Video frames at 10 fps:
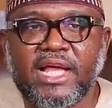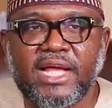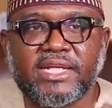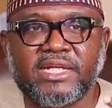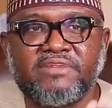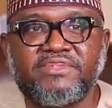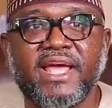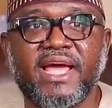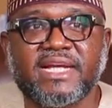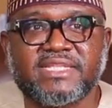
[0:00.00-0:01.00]
And then if
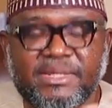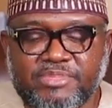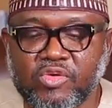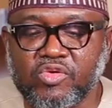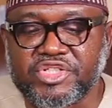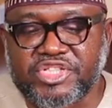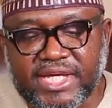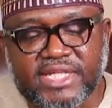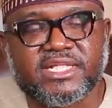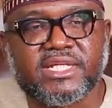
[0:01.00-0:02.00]
they accept or
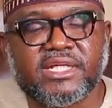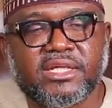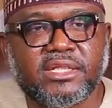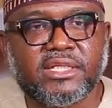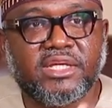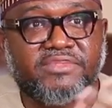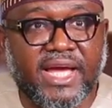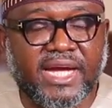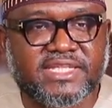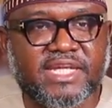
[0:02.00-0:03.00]
reject, if they
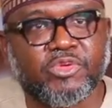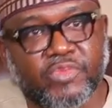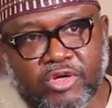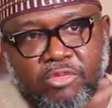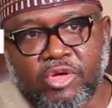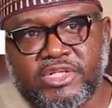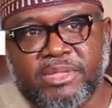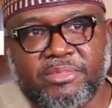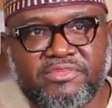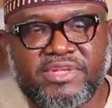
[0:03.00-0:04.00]
accept, we onboard them. If